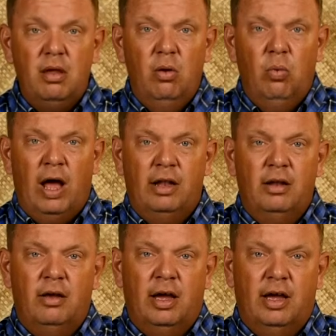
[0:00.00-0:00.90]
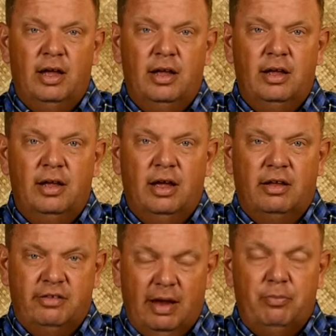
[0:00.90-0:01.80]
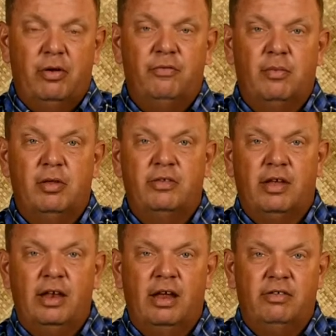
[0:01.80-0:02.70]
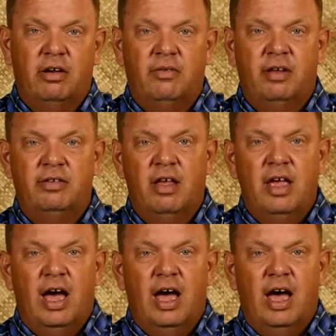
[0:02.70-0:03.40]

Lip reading: while separate from the Sunday service,